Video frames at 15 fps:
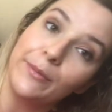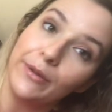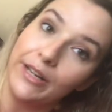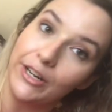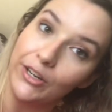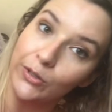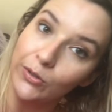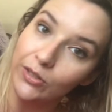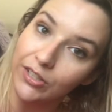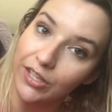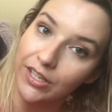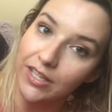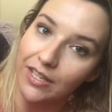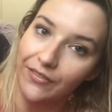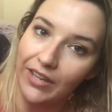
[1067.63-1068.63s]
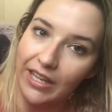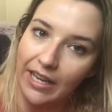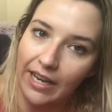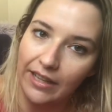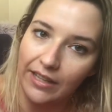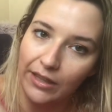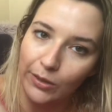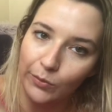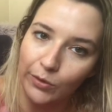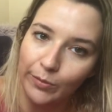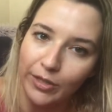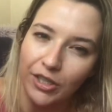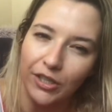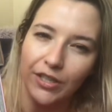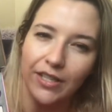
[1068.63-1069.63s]
pretty cool tones over here, and then the
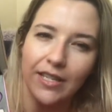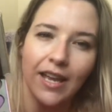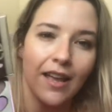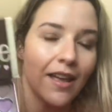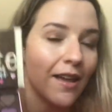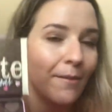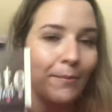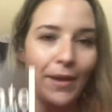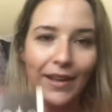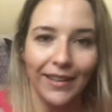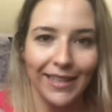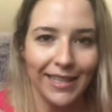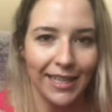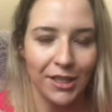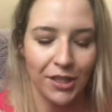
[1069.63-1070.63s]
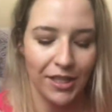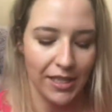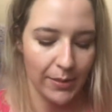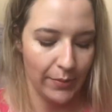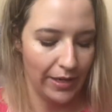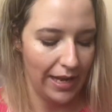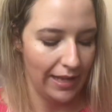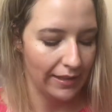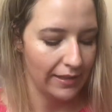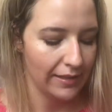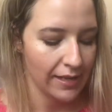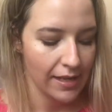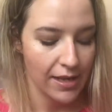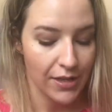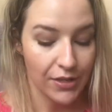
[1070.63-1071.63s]
warmer tones. Barely touched this one either,
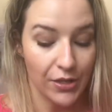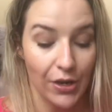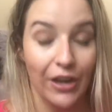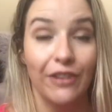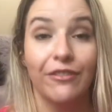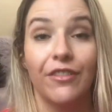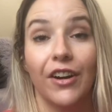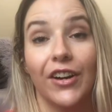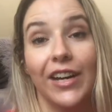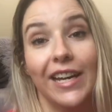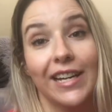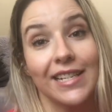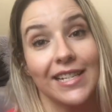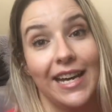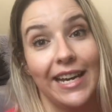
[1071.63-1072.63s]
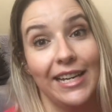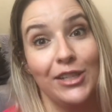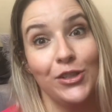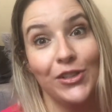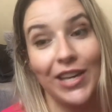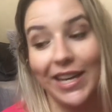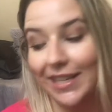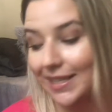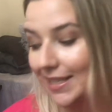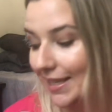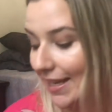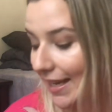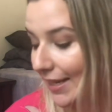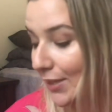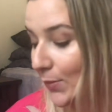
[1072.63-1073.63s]
so very excited to get into
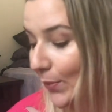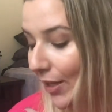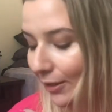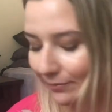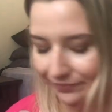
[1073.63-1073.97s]
that as well.